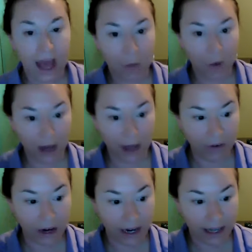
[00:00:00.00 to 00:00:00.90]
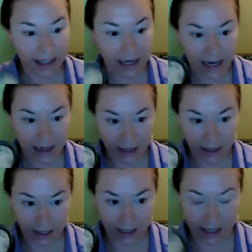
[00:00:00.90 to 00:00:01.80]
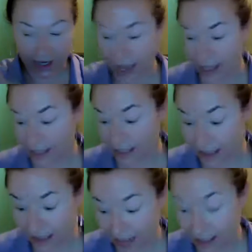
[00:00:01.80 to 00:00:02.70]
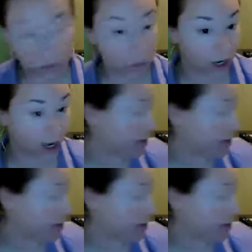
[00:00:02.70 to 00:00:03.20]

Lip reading: and whatever is in the lid that's what I